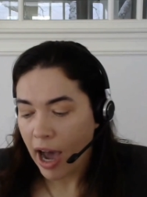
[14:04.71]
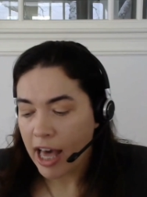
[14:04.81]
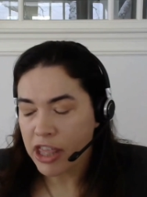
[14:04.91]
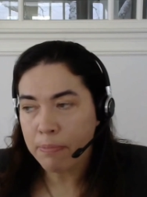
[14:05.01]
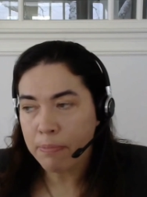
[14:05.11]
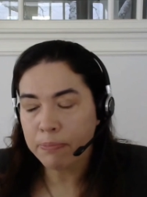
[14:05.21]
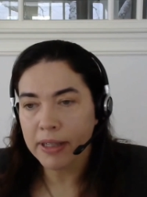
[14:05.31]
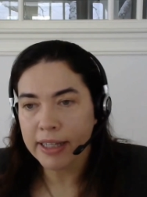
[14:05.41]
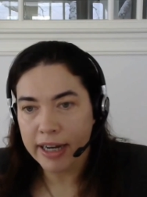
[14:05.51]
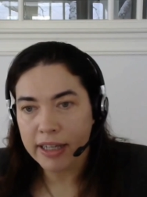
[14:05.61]
I think
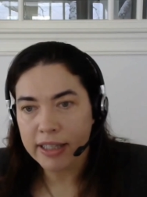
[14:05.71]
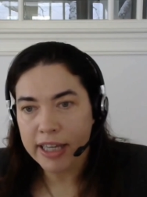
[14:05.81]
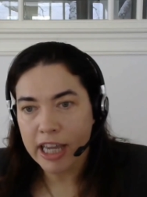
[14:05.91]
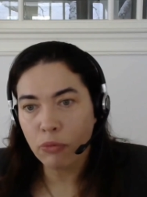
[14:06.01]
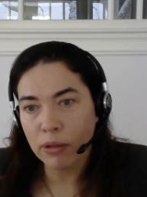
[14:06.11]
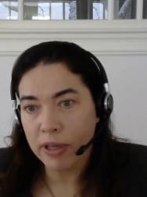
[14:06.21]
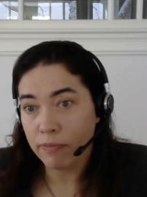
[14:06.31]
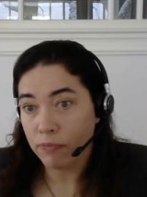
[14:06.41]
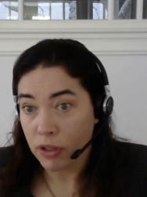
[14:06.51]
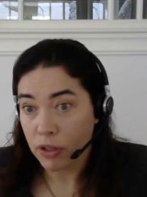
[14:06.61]
politically, it will
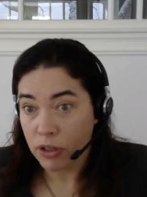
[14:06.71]
be